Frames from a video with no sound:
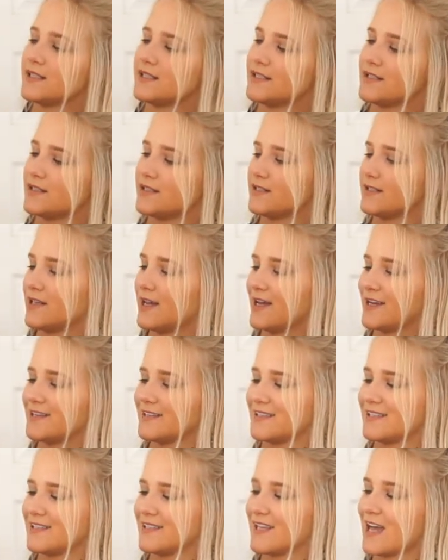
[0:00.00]

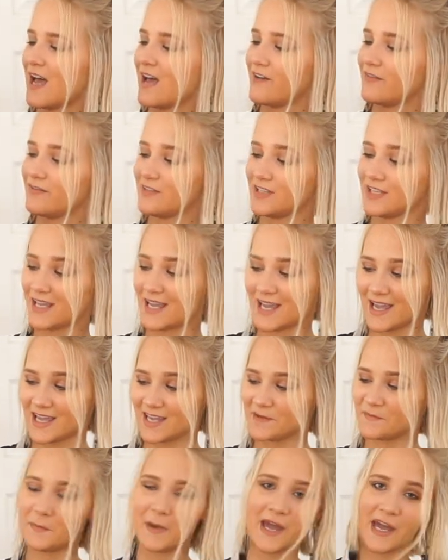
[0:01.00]
C'est la
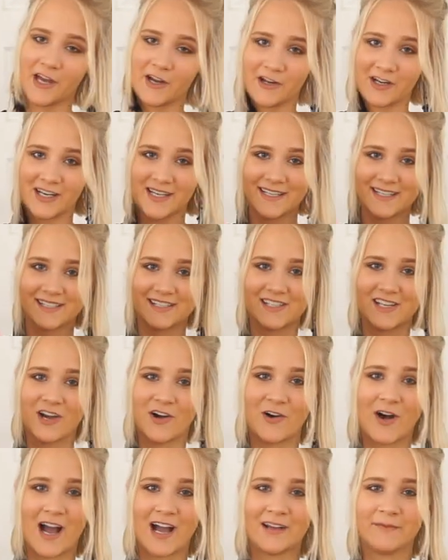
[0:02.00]
vie Paris.
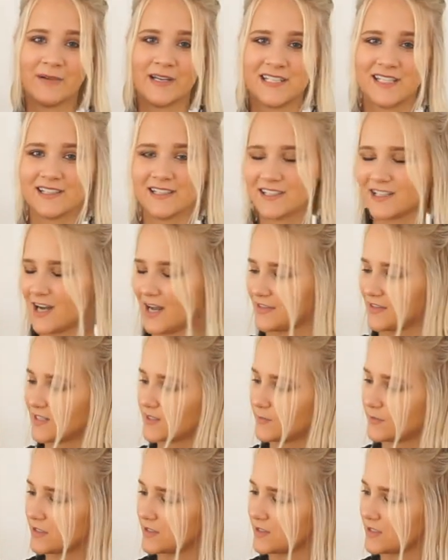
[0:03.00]
So I basically got
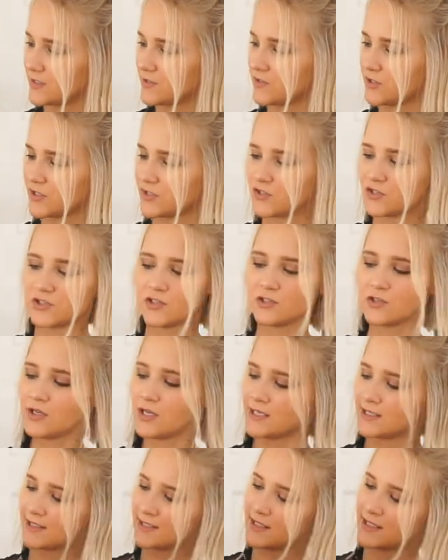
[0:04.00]
this because it's just,
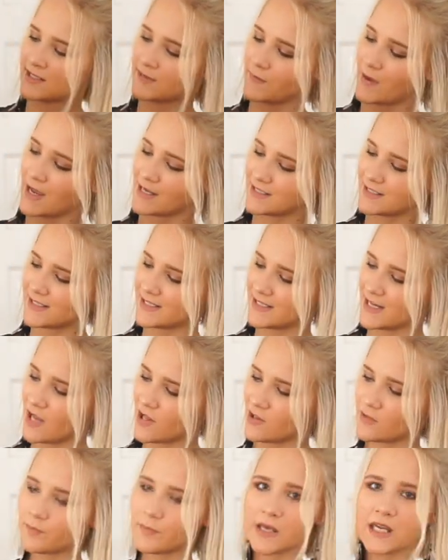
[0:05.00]
it's this
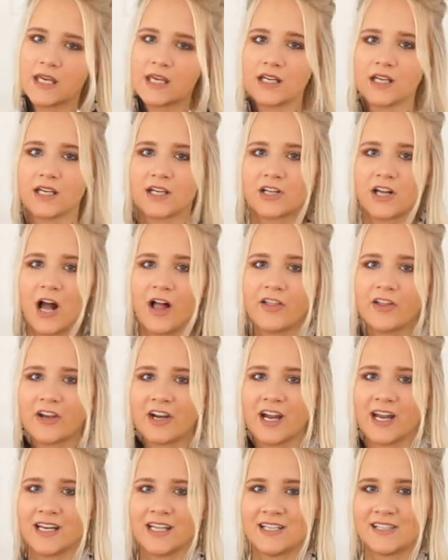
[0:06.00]
pastel pink color,
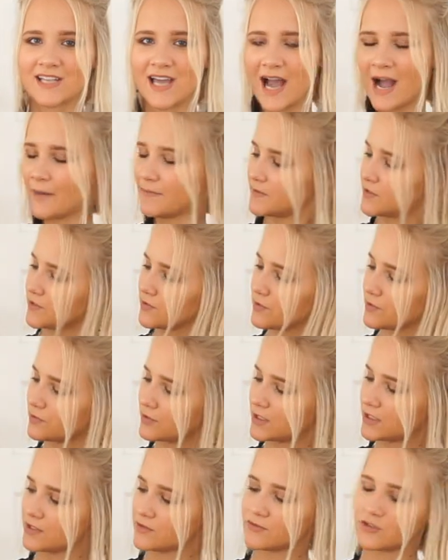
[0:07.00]
and it's
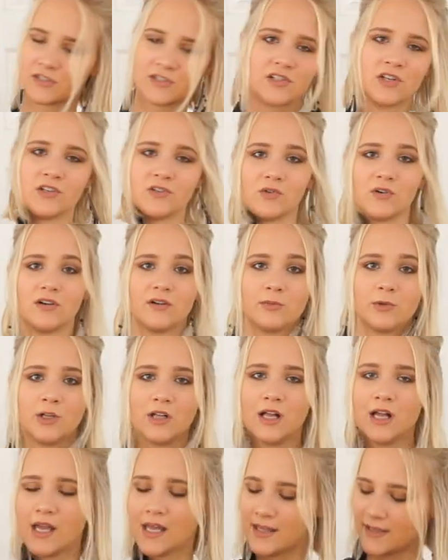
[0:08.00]
absolutely just
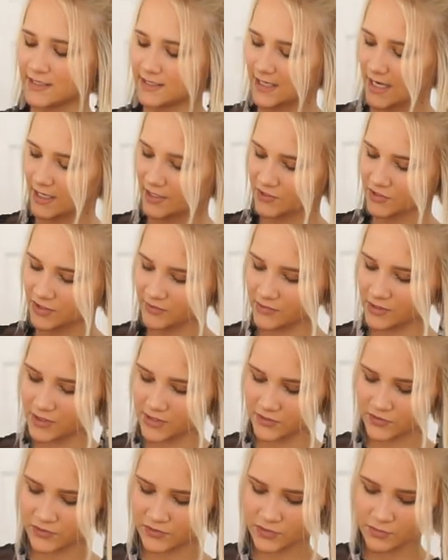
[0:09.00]
adorable. The texture of it
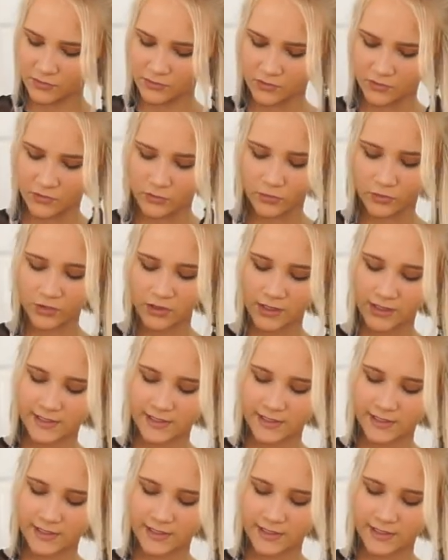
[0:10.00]
is so cool.